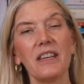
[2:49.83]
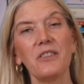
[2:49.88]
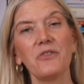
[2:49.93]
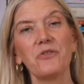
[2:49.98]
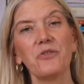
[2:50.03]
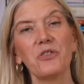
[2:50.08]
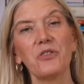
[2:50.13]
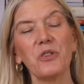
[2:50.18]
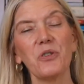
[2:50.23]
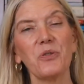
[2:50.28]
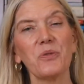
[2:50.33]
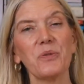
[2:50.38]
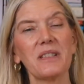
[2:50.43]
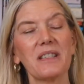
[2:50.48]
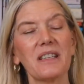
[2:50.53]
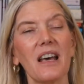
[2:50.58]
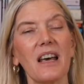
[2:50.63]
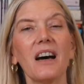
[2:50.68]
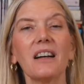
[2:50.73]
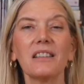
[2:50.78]

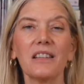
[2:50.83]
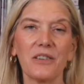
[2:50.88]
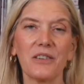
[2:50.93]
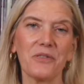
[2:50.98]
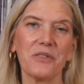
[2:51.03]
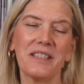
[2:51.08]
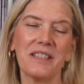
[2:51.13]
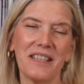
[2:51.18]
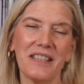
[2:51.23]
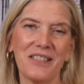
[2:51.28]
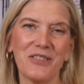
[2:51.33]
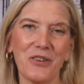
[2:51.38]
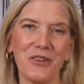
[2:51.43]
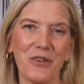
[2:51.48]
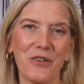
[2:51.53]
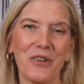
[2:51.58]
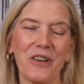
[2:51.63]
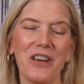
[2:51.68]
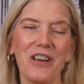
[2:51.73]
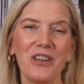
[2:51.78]
introduce a little
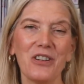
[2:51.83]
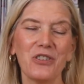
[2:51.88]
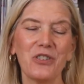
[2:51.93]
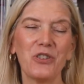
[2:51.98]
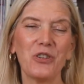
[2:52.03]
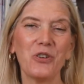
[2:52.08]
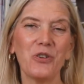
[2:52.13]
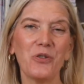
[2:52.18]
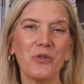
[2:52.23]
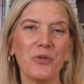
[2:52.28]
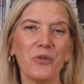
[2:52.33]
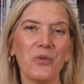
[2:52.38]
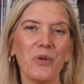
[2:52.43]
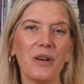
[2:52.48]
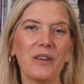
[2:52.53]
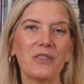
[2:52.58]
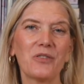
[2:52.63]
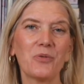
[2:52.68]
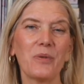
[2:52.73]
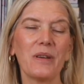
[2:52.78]
sister to
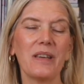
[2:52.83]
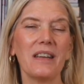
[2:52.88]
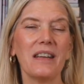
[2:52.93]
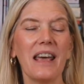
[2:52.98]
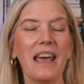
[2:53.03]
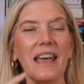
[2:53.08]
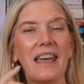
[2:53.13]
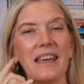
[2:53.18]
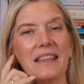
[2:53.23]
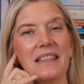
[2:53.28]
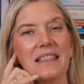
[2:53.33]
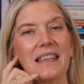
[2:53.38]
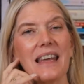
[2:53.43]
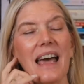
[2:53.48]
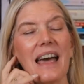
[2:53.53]
Tweed Haze,